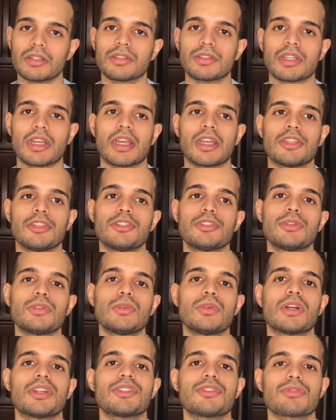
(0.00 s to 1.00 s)
that you
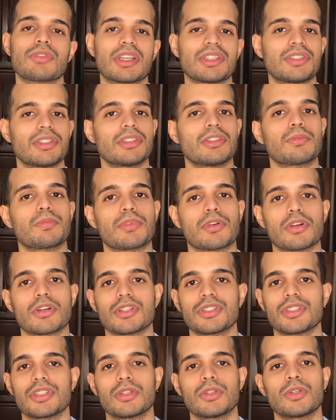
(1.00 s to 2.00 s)
do addressing the
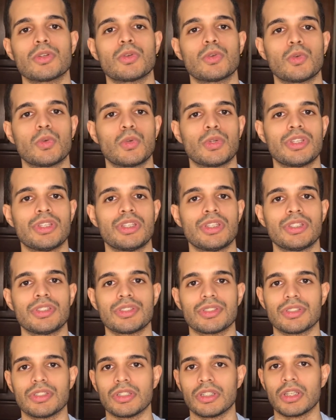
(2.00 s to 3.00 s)
person who is
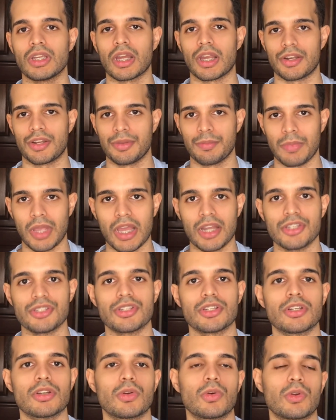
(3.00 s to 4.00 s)
the hiring
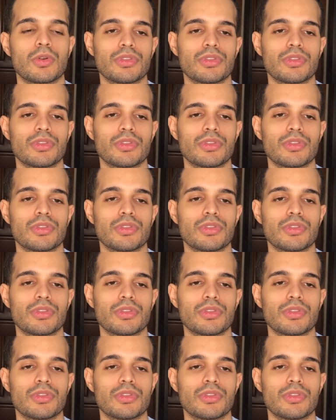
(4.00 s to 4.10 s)
manager or